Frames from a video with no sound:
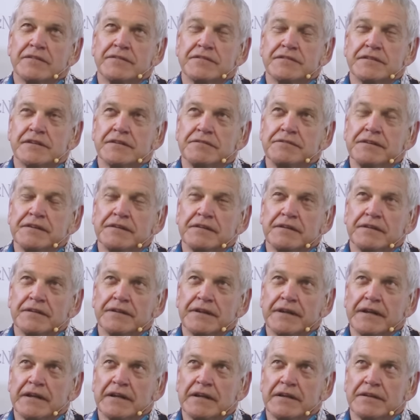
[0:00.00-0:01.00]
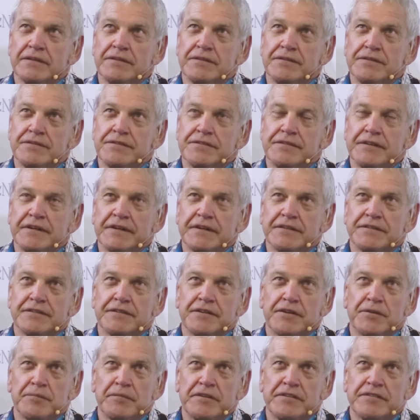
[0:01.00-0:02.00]
It's difficult, Alec, to say
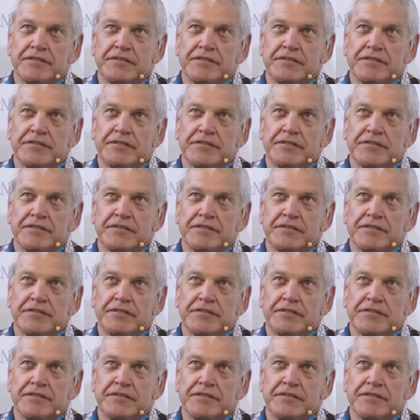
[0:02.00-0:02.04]
it's going to